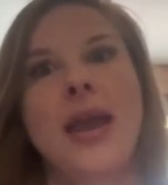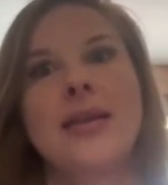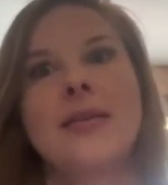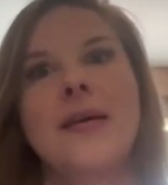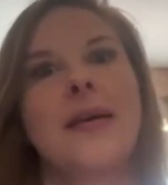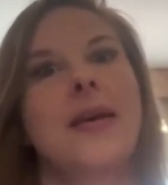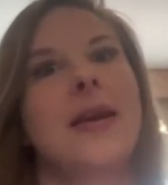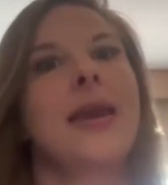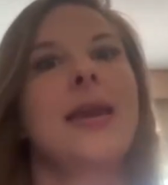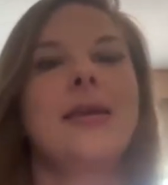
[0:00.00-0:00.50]

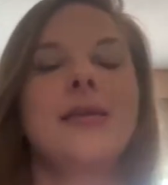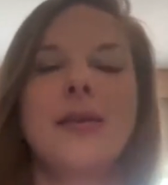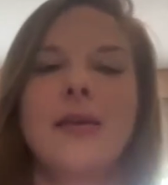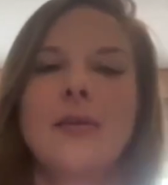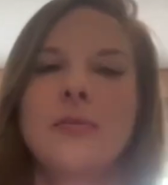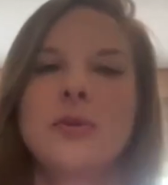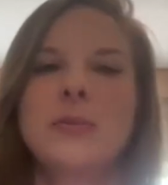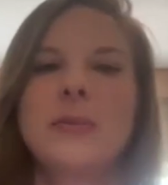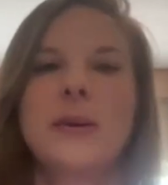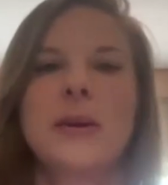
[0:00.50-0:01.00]
Like
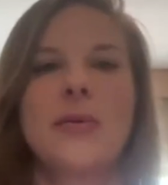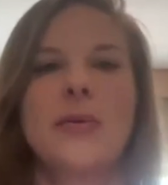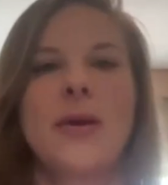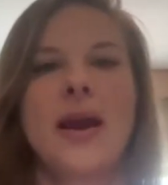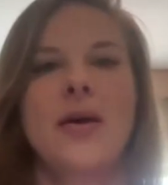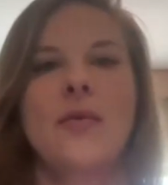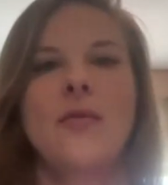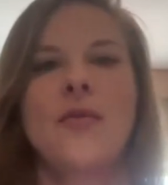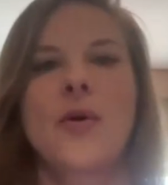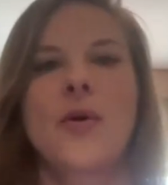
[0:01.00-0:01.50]
Helium's been
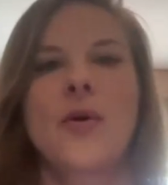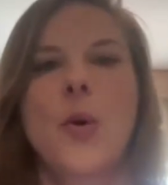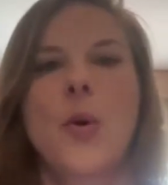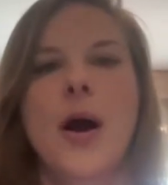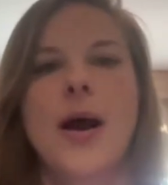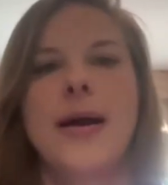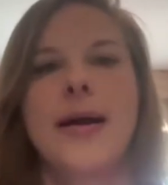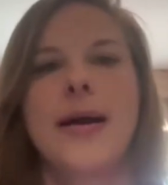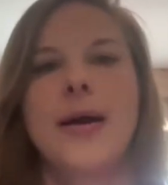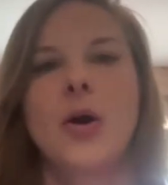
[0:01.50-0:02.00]
around for a
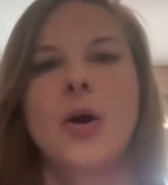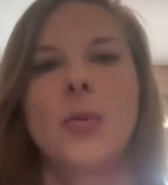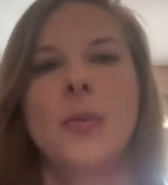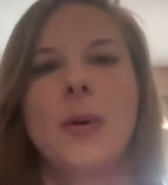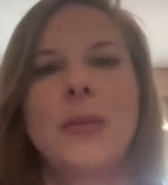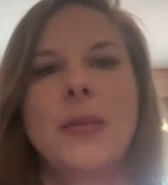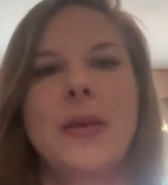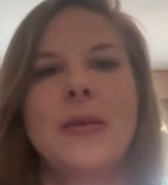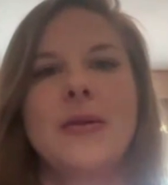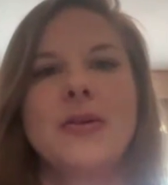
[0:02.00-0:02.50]
while,
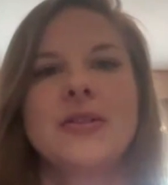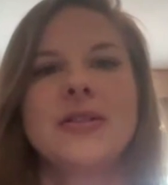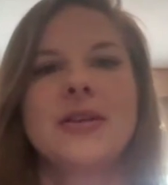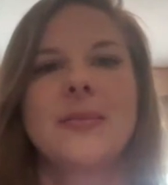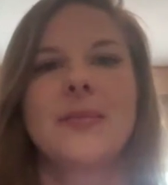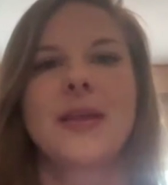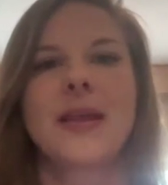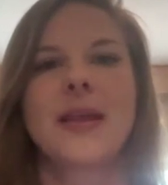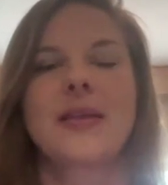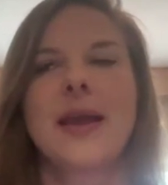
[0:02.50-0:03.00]
but then there's
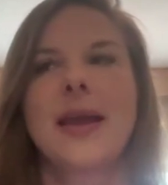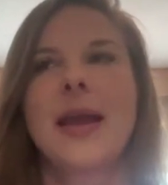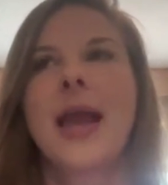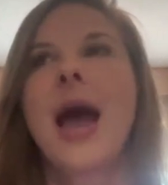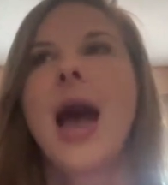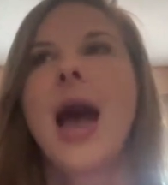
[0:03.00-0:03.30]
something like